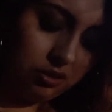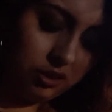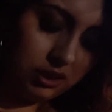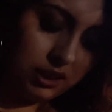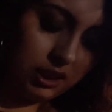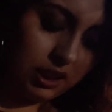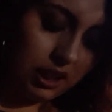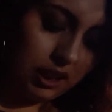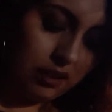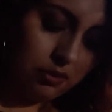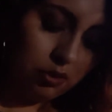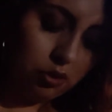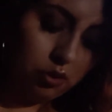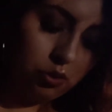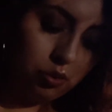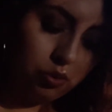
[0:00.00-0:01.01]
It's like, I have
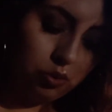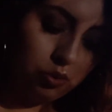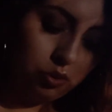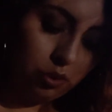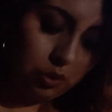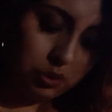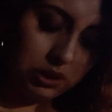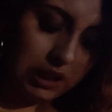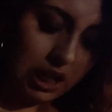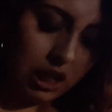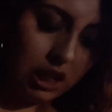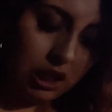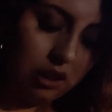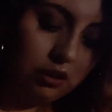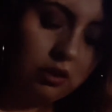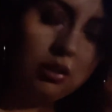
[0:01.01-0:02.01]
no say.
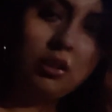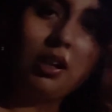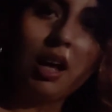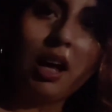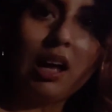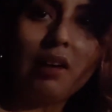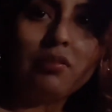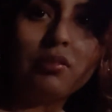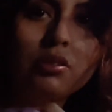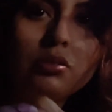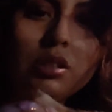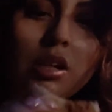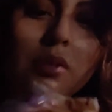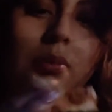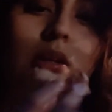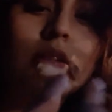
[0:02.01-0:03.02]
I have no
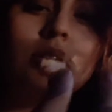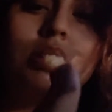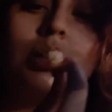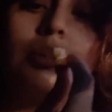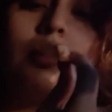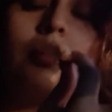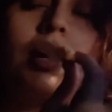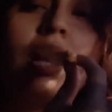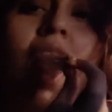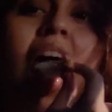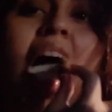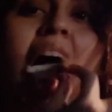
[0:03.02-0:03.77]
say because he's not my man.